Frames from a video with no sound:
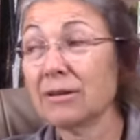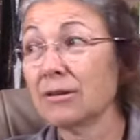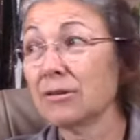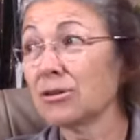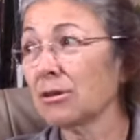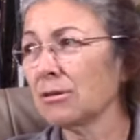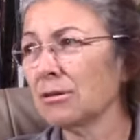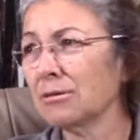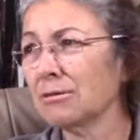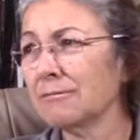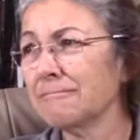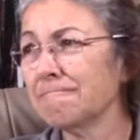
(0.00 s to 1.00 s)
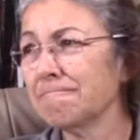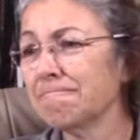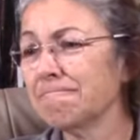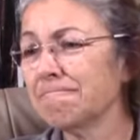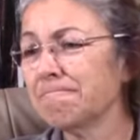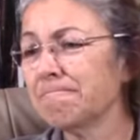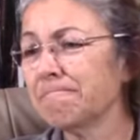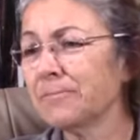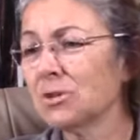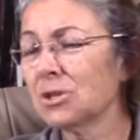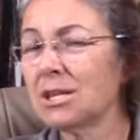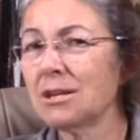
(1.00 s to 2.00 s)
So
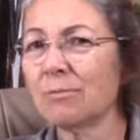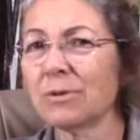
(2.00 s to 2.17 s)
gee,